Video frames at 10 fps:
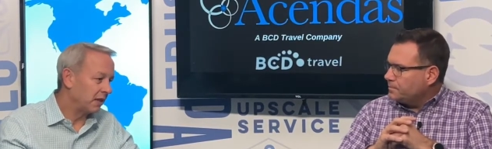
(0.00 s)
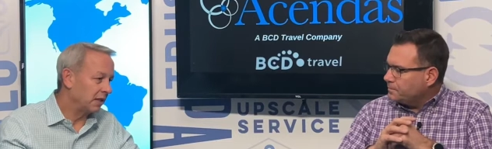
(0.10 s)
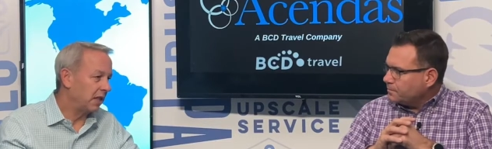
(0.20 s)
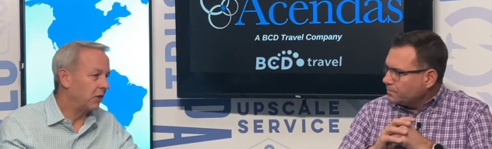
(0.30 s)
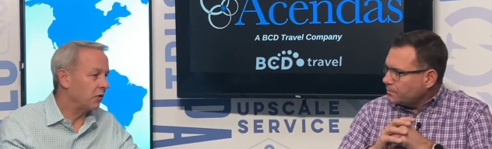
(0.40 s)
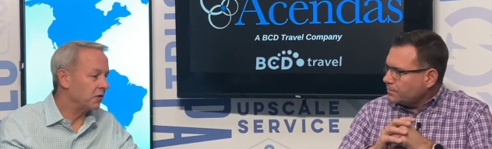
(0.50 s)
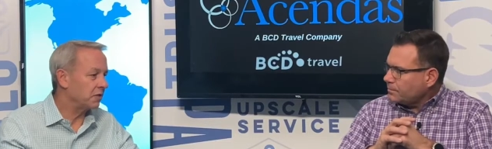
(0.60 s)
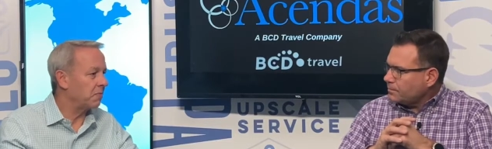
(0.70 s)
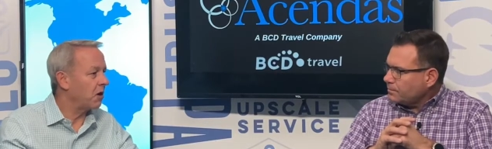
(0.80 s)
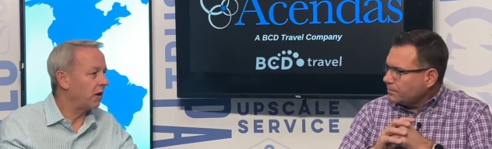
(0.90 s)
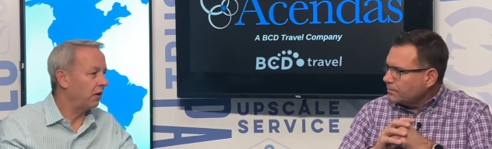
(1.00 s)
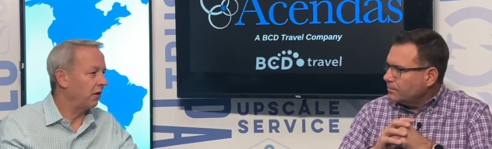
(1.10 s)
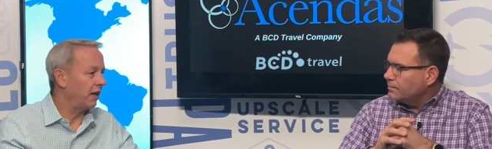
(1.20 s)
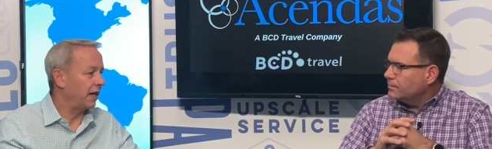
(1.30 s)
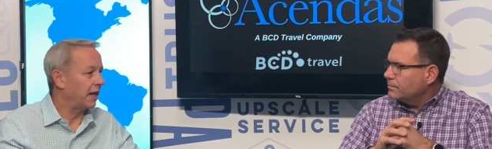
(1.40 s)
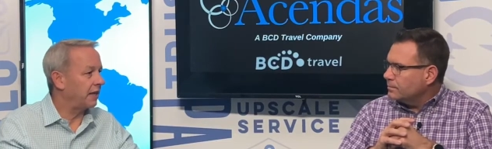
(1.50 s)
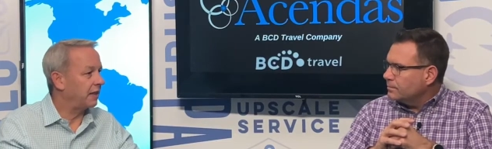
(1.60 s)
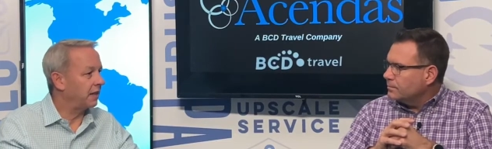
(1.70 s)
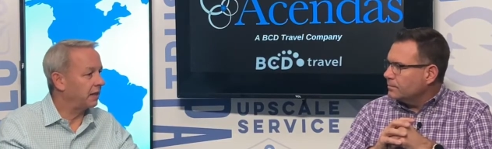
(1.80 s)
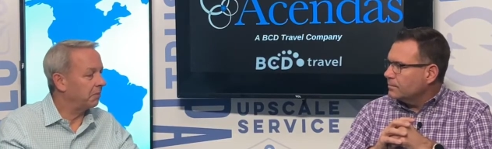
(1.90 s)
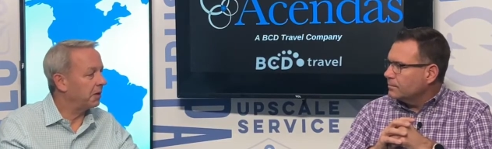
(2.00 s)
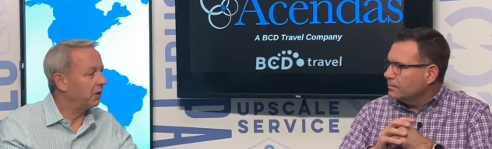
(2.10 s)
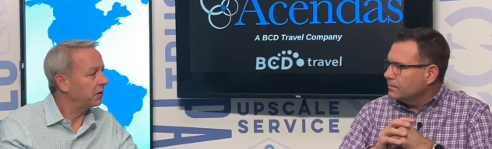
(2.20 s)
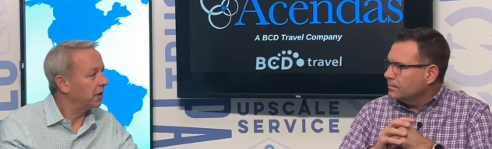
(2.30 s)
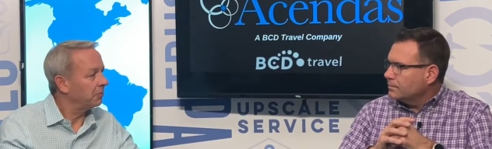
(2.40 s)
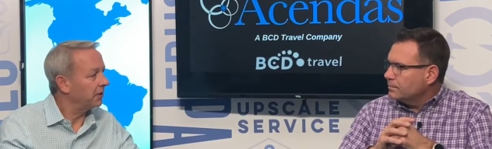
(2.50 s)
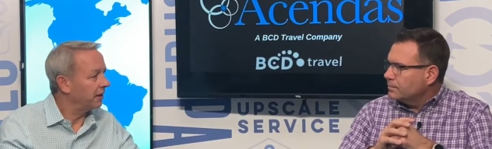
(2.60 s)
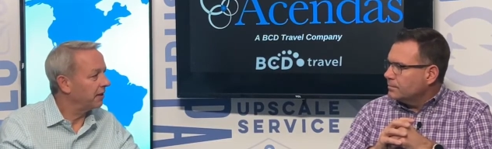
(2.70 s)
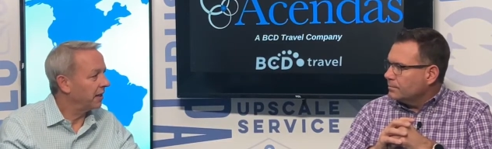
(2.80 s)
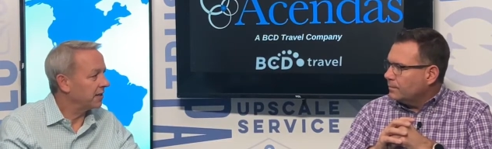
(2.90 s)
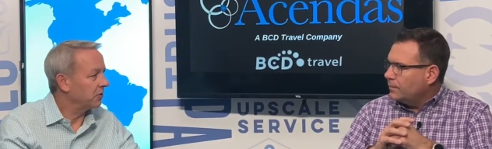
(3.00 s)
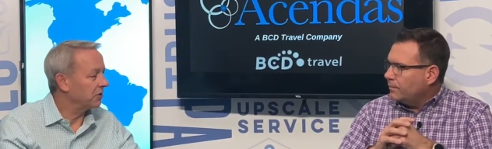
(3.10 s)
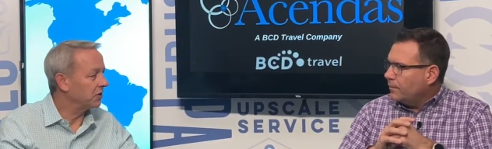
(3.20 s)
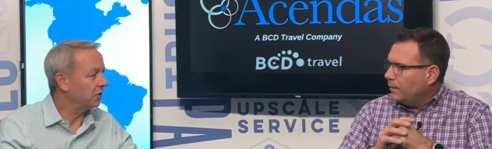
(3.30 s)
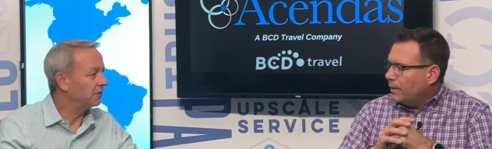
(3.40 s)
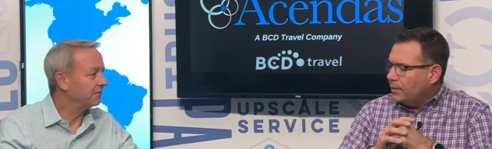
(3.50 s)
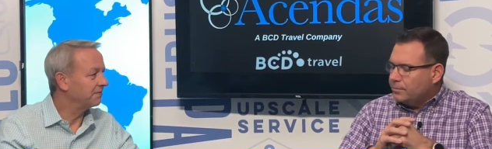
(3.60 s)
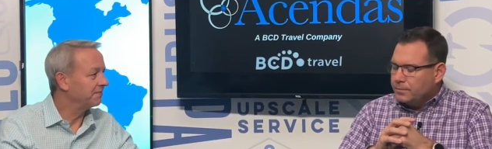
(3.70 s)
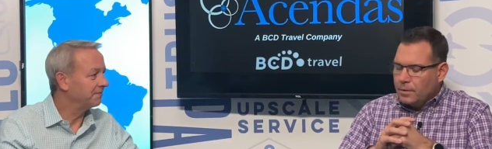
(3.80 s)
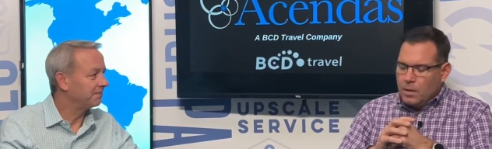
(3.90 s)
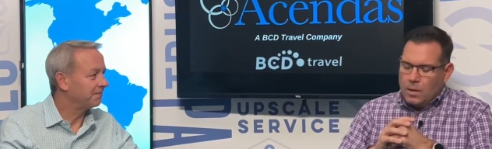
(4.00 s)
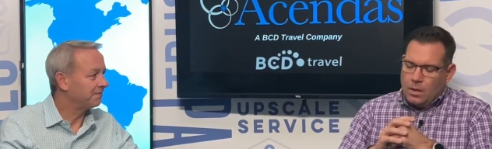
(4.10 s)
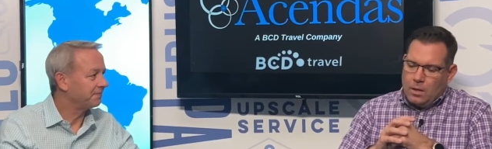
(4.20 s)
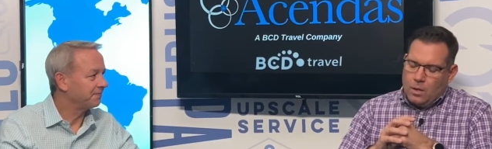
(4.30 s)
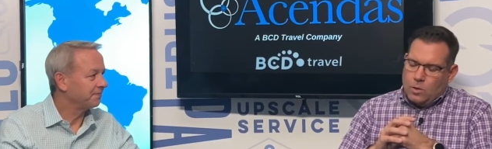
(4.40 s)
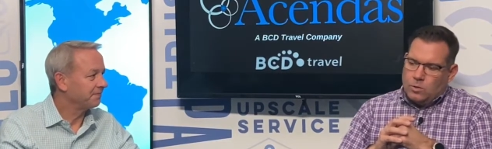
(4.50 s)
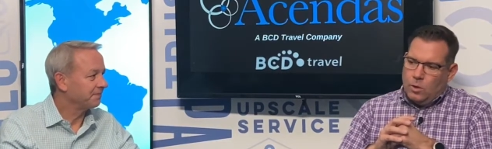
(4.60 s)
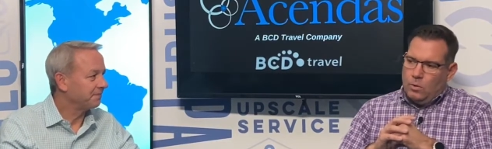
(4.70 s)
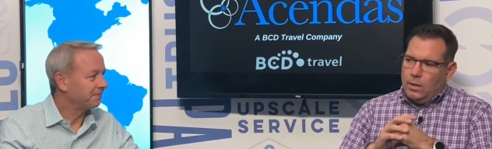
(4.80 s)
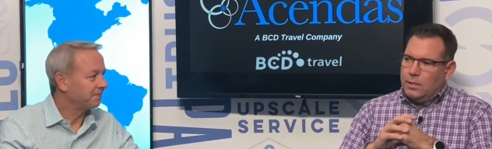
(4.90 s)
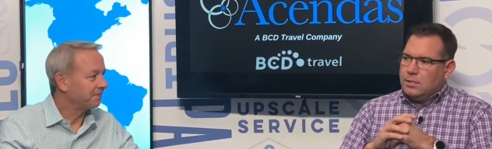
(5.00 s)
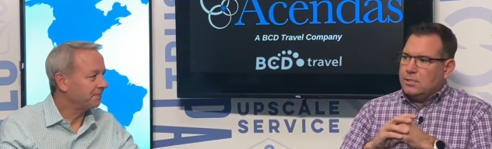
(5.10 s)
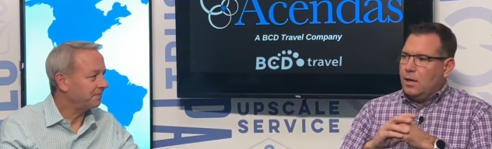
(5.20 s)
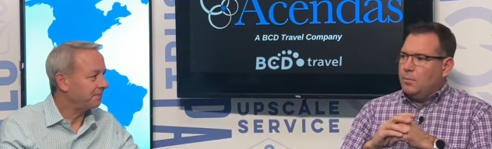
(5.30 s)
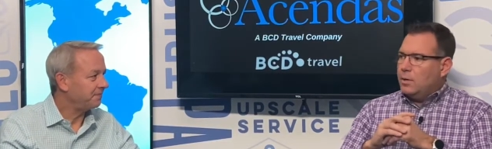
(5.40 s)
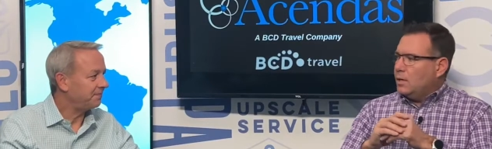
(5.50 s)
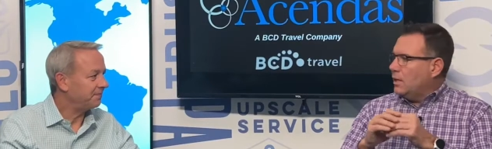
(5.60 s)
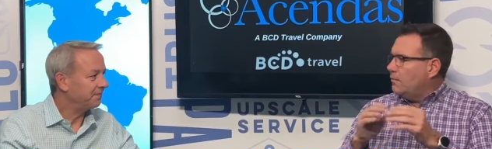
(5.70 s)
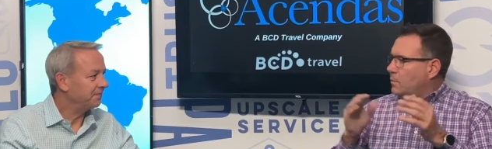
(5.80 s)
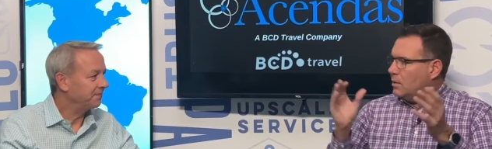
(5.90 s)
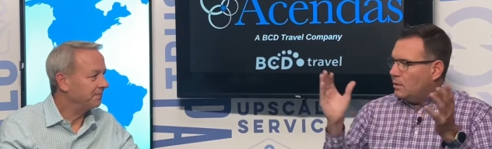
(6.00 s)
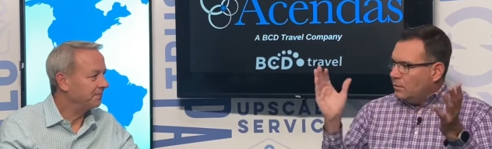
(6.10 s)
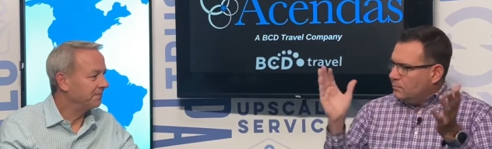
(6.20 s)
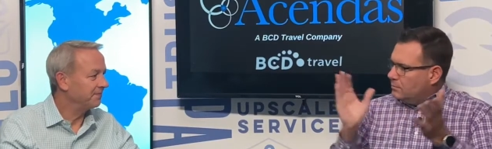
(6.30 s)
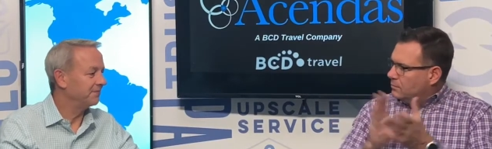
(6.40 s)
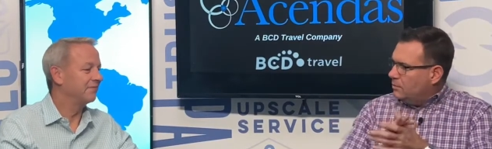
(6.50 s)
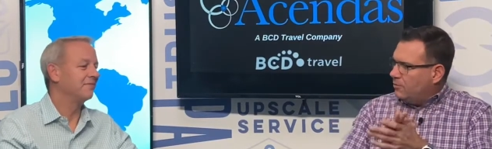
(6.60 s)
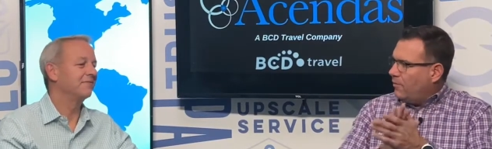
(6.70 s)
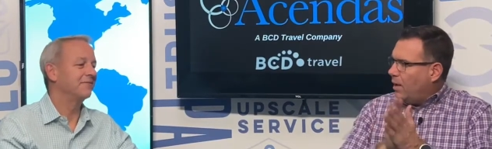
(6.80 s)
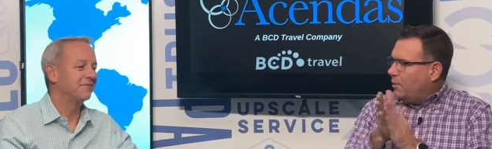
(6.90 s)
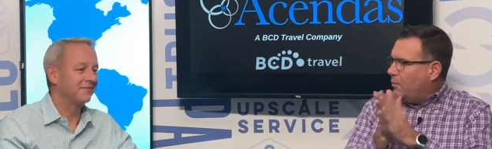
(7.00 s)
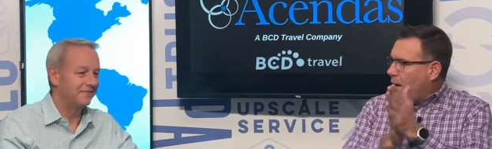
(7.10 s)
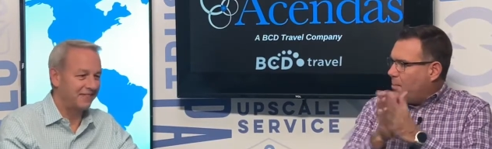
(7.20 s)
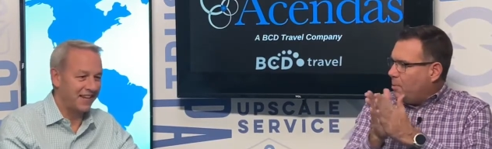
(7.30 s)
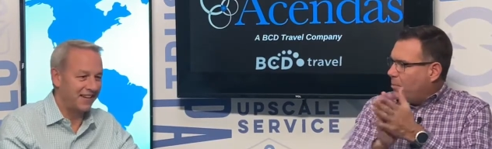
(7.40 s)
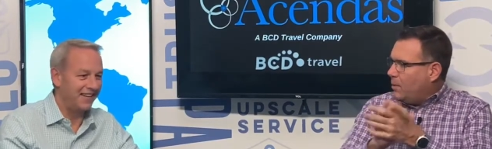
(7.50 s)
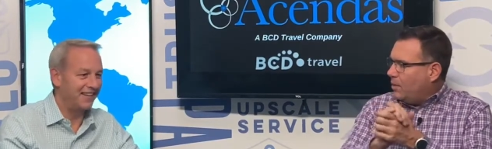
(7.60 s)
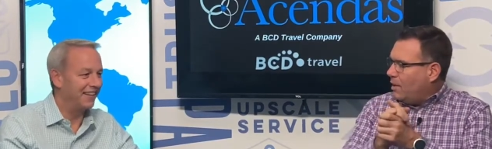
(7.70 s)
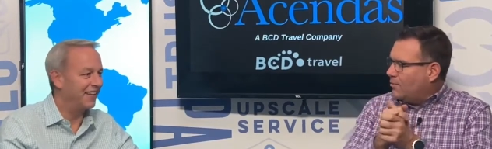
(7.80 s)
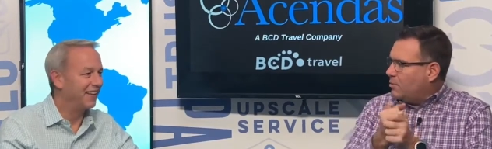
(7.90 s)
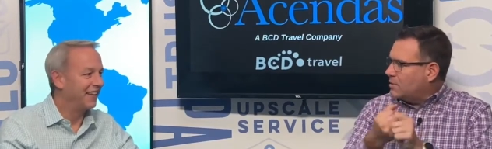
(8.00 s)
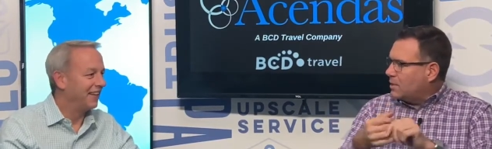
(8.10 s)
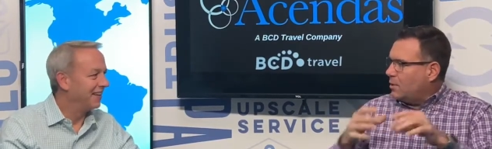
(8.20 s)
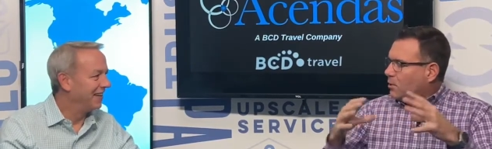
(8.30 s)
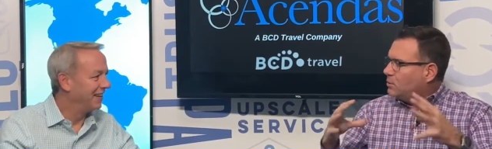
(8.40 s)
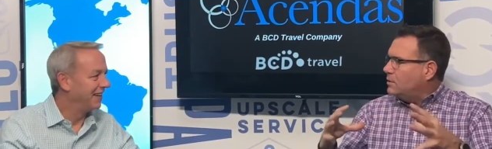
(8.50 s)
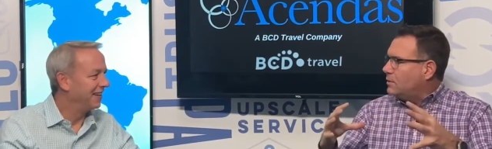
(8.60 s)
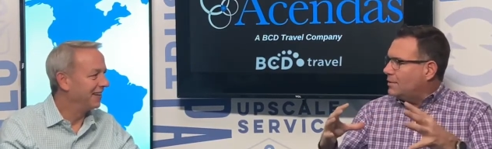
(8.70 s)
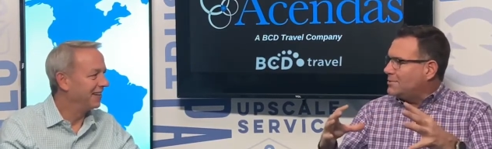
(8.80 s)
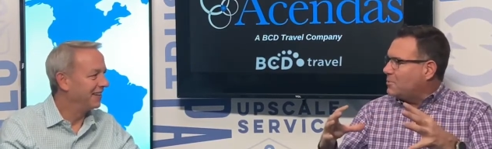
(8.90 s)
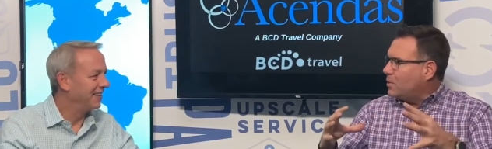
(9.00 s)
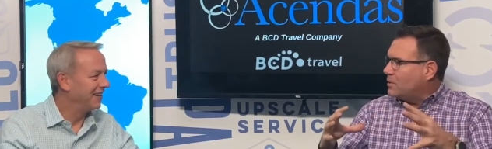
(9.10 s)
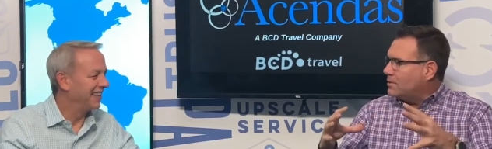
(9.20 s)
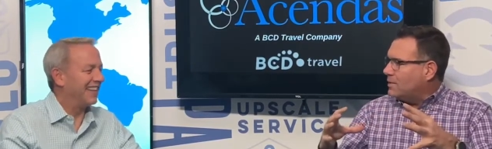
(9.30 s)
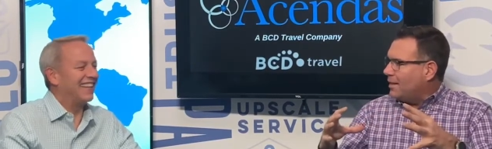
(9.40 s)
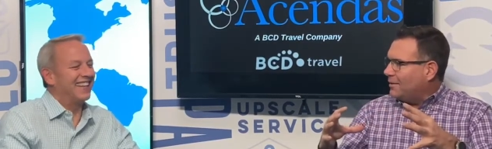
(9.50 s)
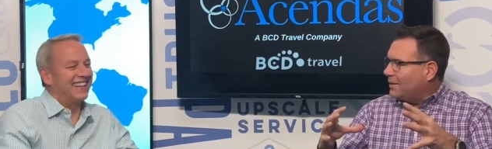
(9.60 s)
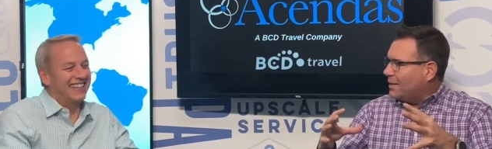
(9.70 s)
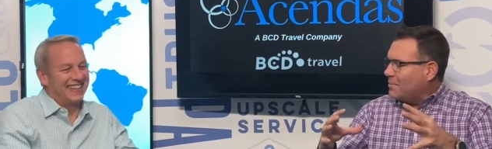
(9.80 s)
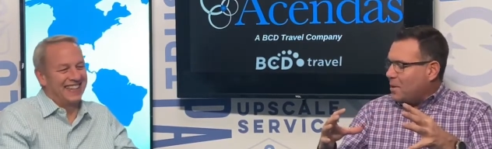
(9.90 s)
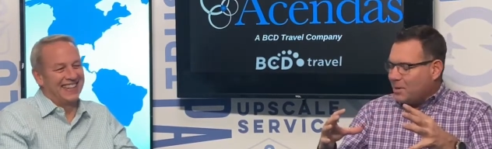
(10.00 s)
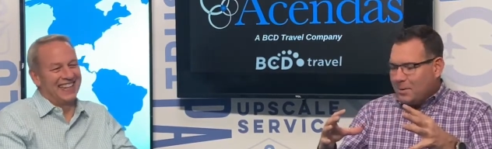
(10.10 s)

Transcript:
Speaker 1: leaner, smarter, and I think a better company as a result. Yeah.
Speaker 2: So in summary, give me your final wrap up here. Everyone's going to hold you to these words that are going to come
Speaker 1: out of your